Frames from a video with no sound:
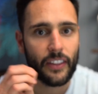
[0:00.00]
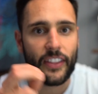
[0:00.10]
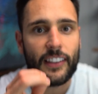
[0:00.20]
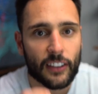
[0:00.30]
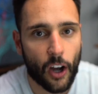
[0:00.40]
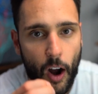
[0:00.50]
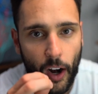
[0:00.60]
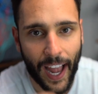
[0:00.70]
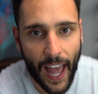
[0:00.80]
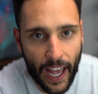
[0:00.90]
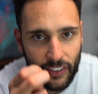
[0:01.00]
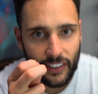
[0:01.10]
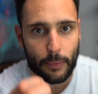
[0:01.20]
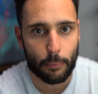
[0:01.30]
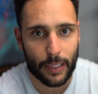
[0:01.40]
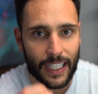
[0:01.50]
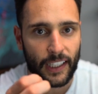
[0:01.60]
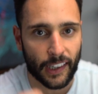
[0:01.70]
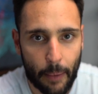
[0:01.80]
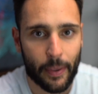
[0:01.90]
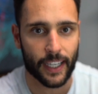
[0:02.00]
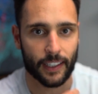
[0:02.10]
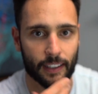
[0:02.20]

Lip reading: this car has to be limited.